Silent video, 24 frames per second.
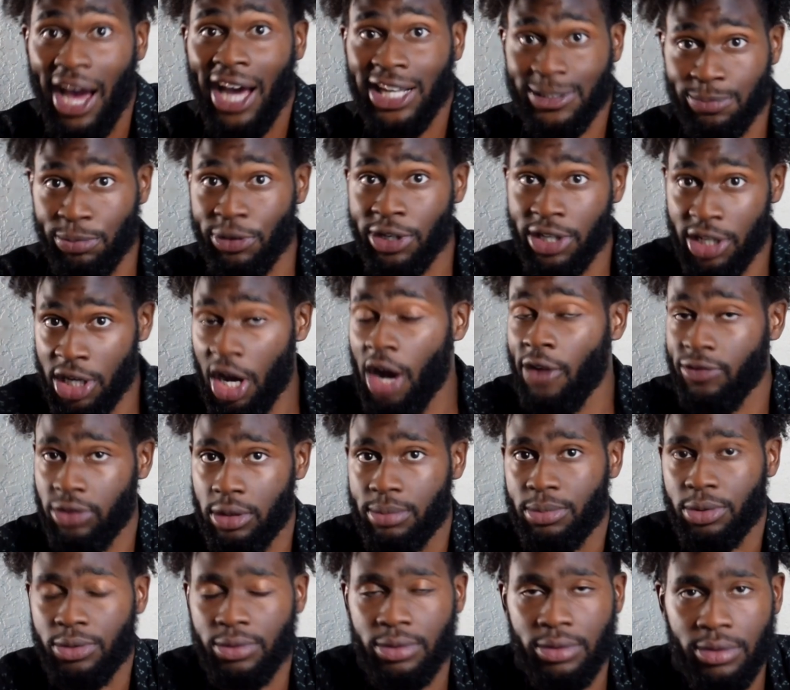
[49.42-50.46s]
now. It's pretty
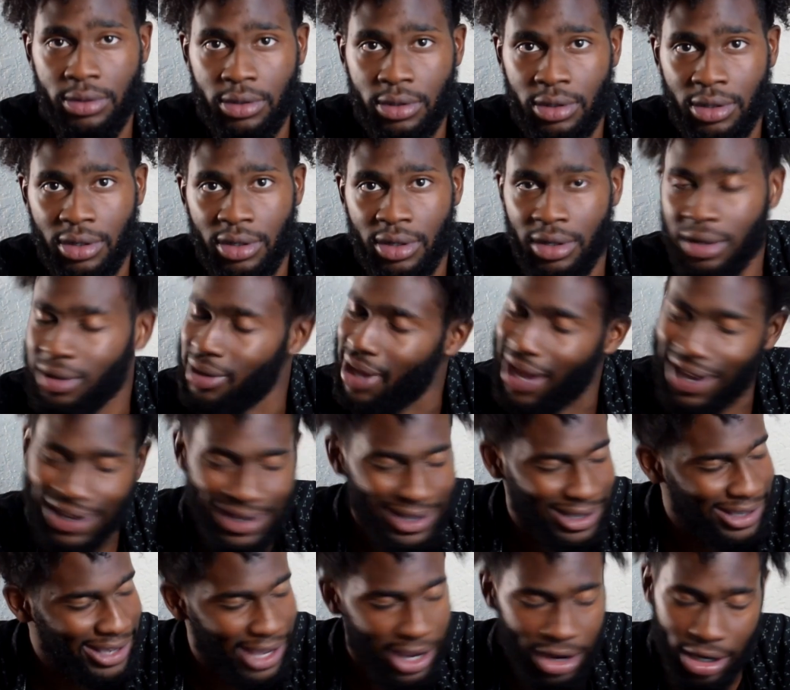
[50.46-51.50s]
comfortable. I
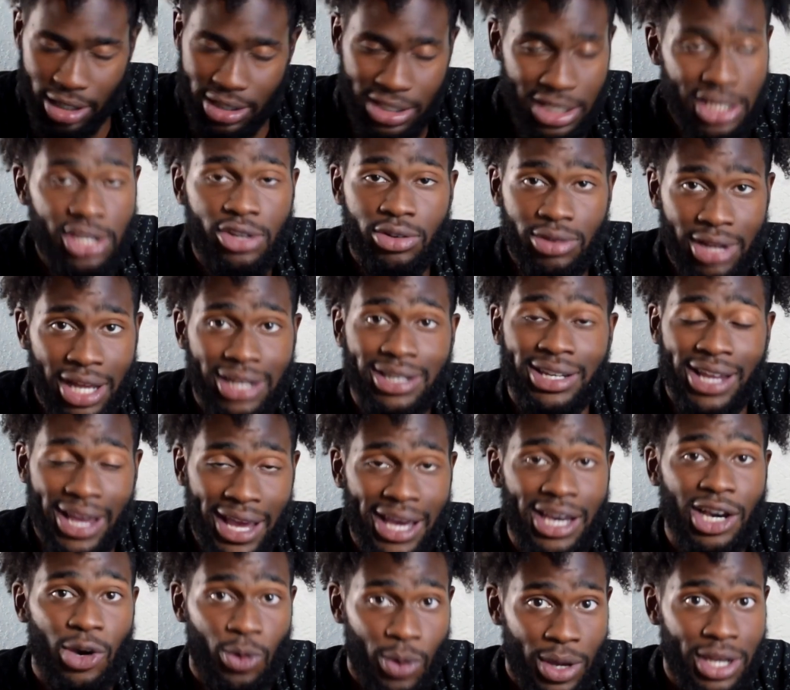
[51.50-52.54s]
can guarantee you that
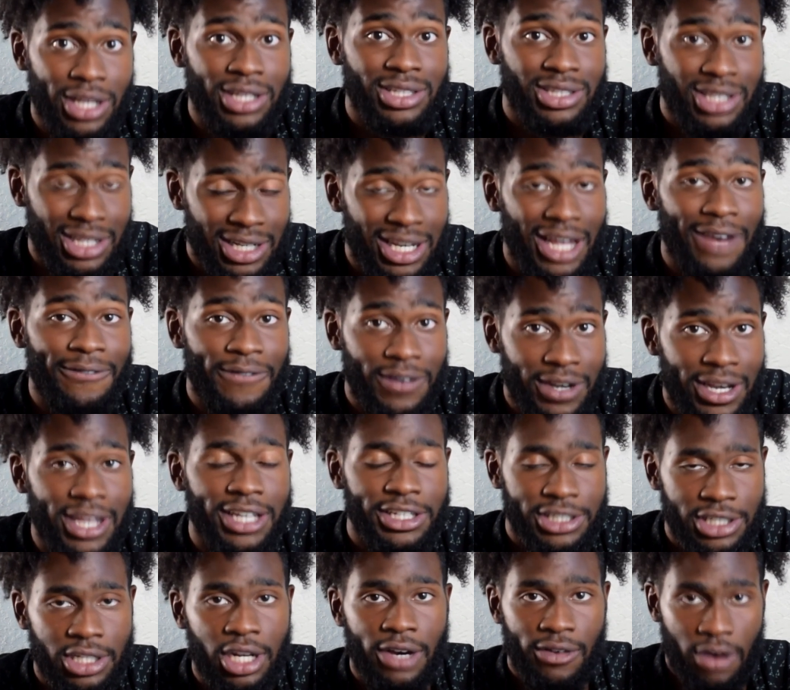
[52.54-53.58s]
Dan Quinn is the
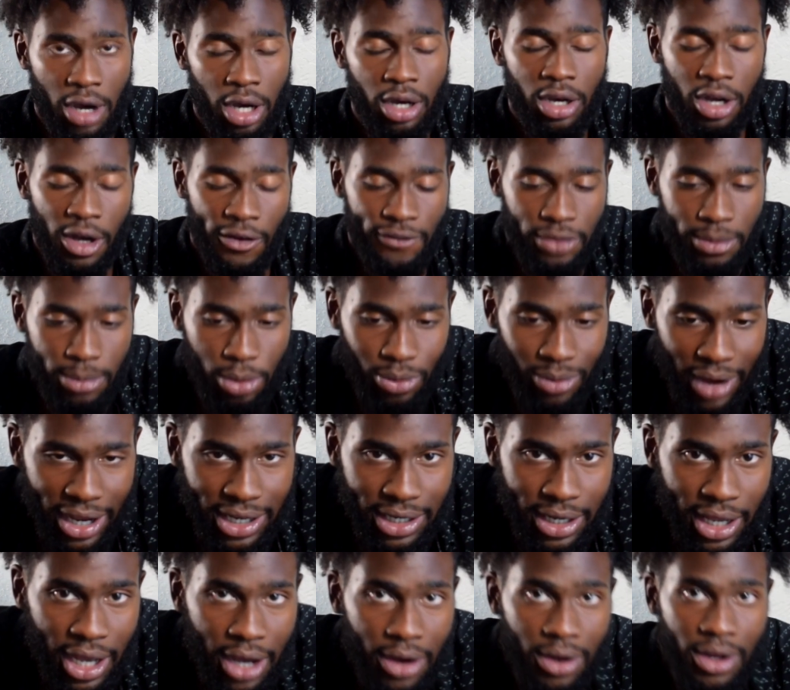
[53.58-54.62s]
definition of uncomfortable right
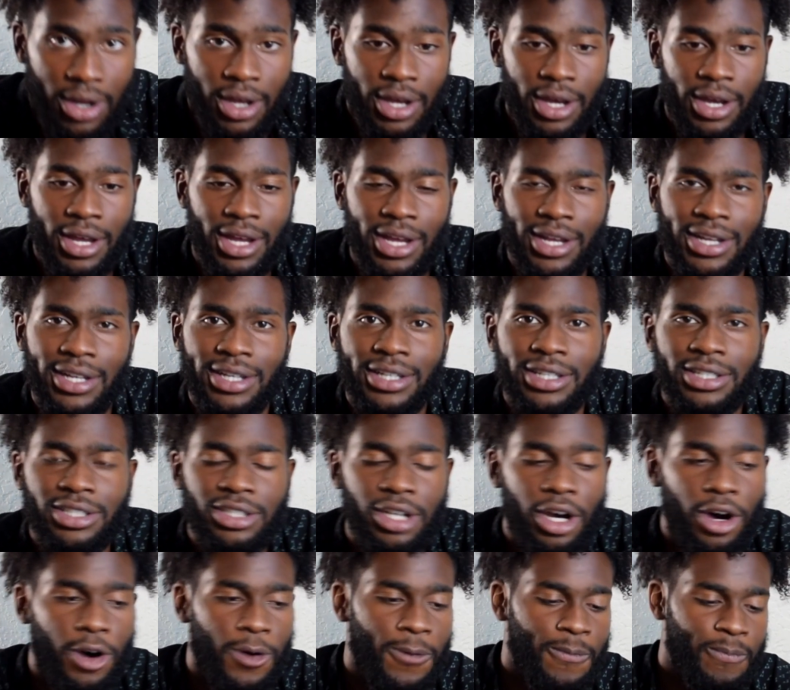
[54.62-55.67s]
now.
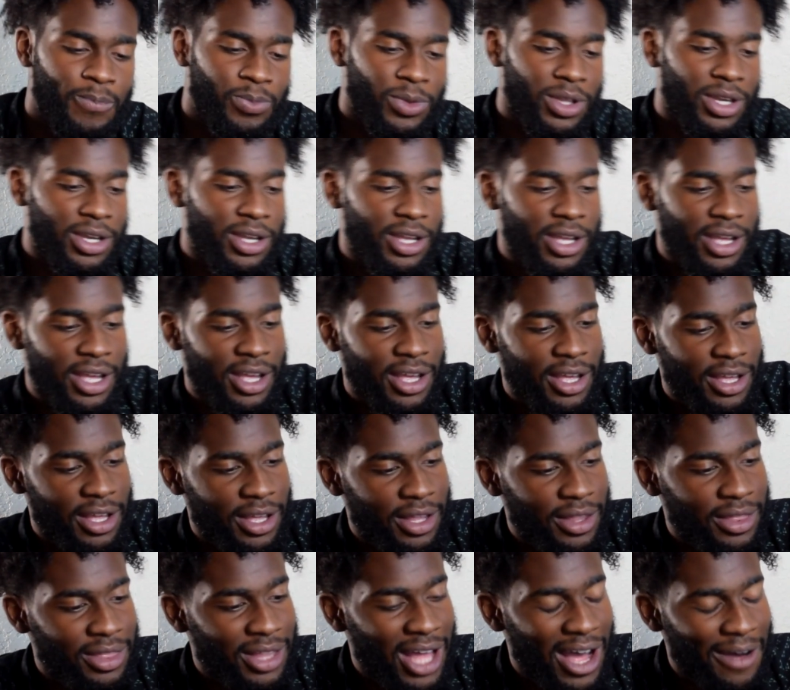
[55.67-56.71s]
So,
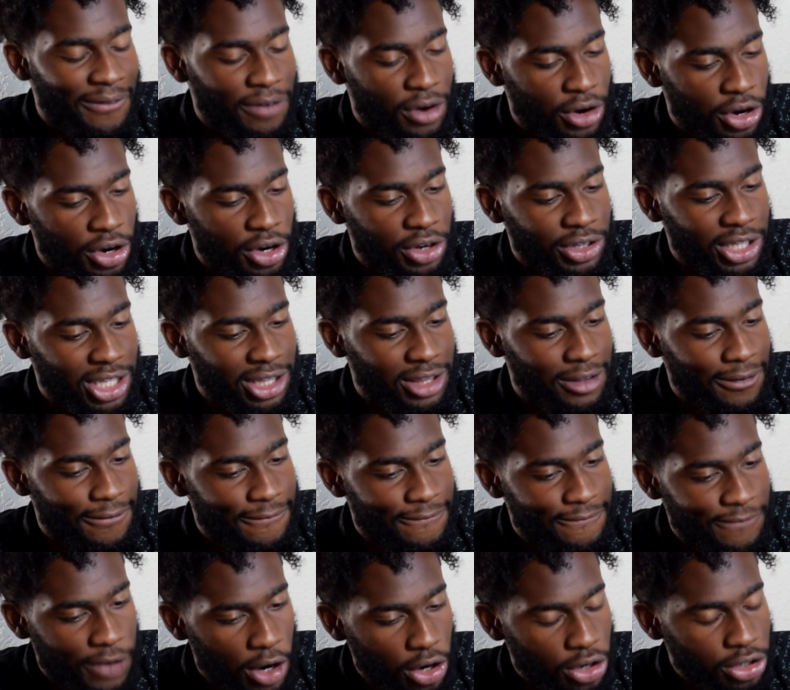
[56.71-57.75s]
I've heard that the
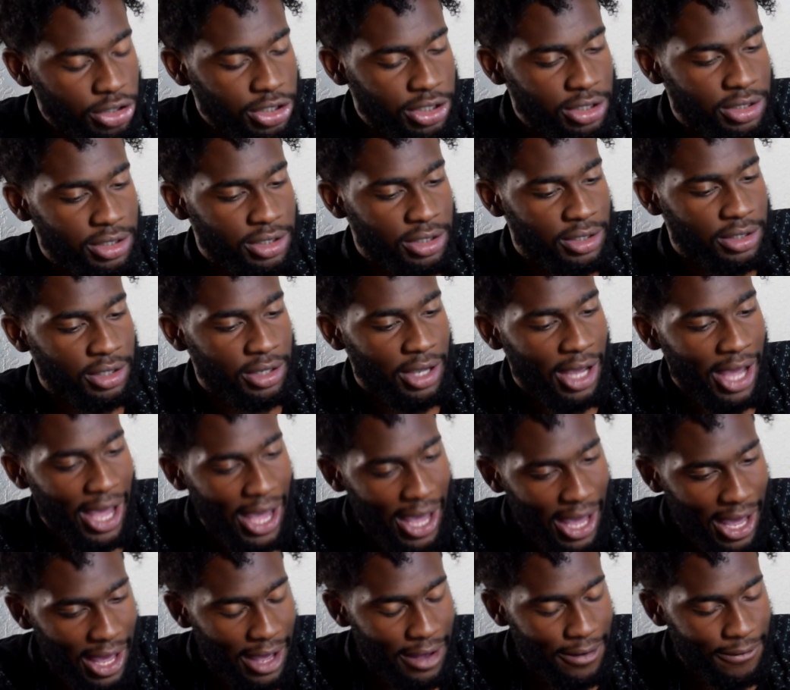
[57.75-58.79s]
first
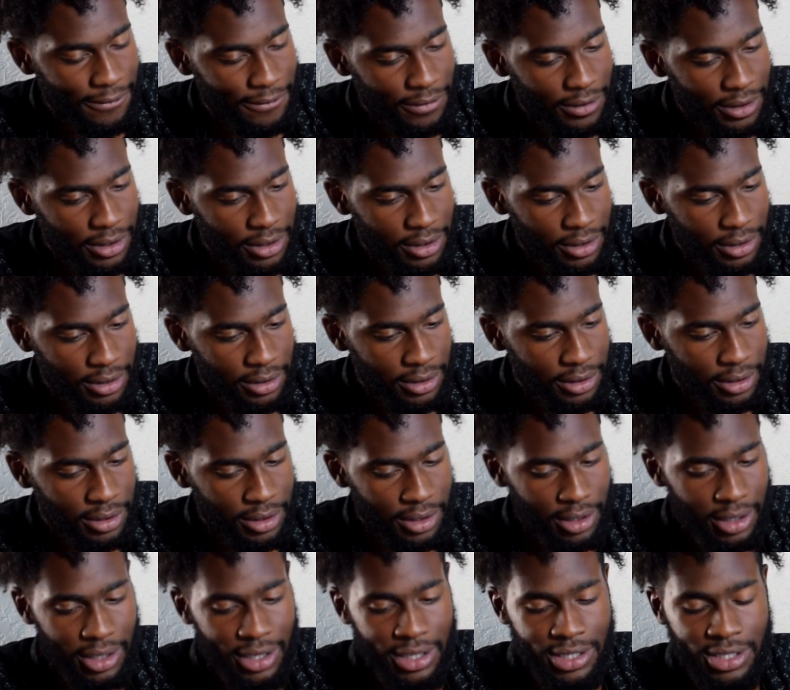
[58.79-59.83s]
half
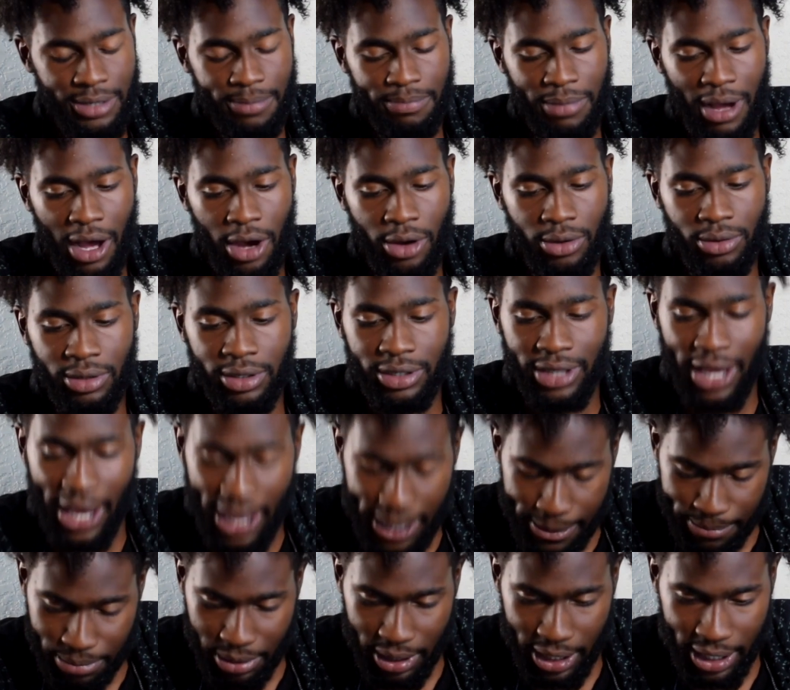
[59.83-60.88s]
is about
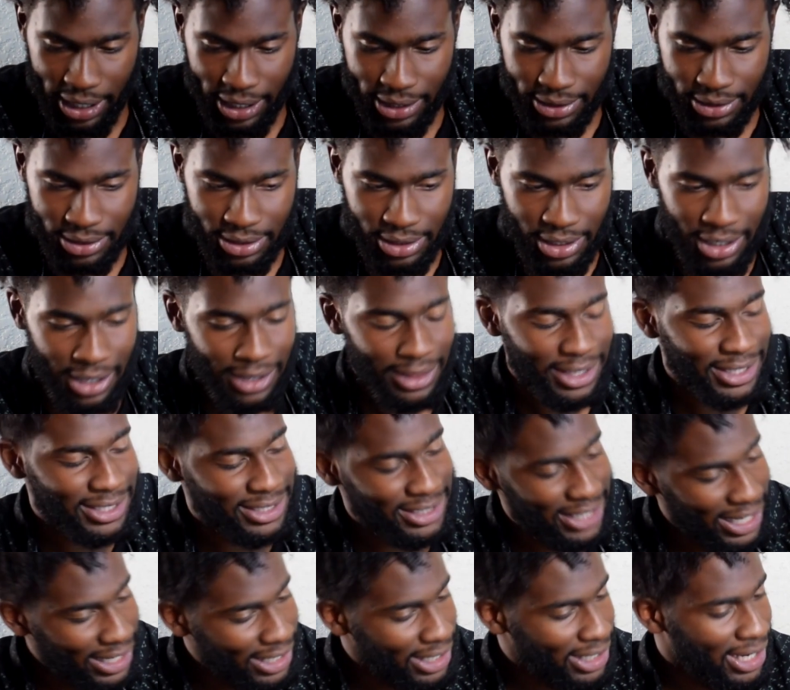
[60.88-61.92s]
game plans. The
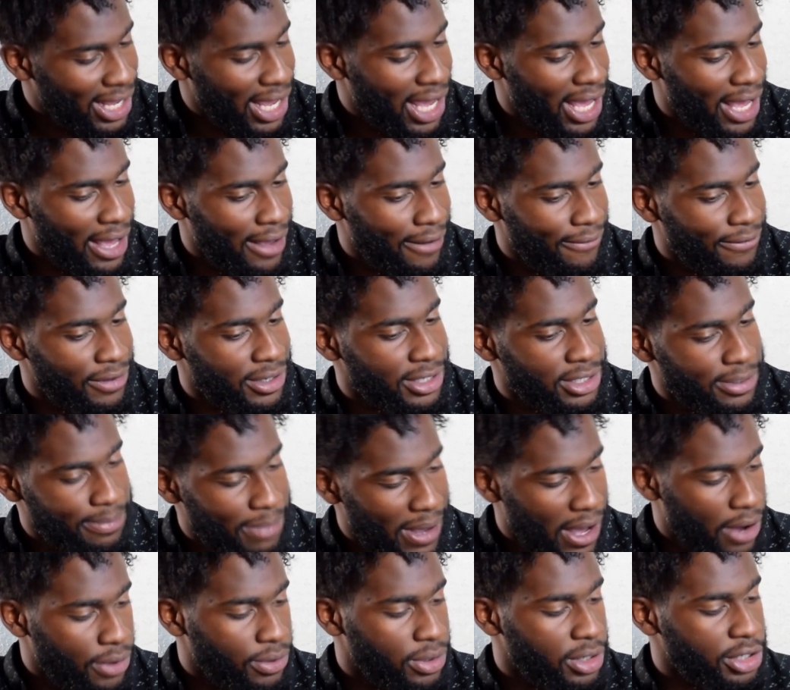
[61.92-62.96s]
second half is
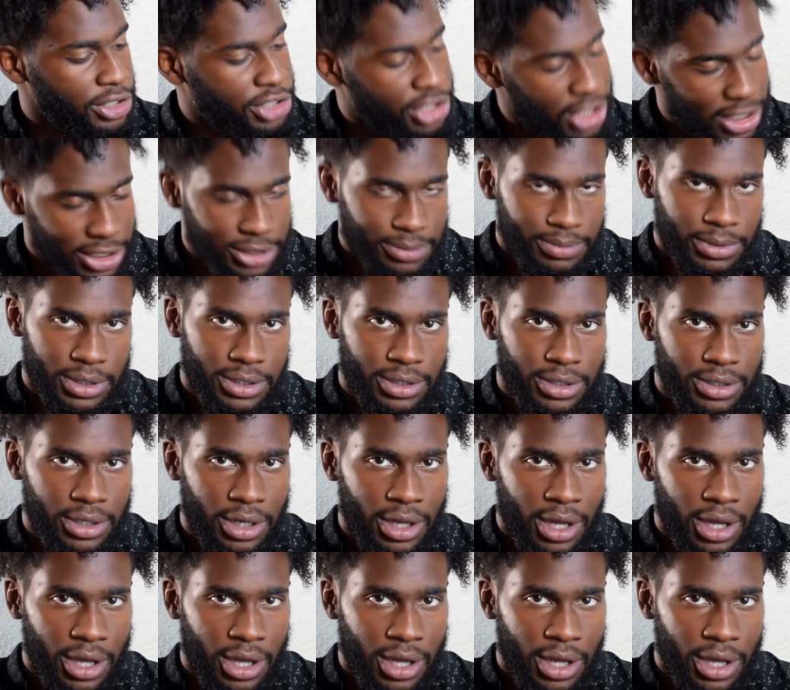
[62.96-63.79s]
about adjustments.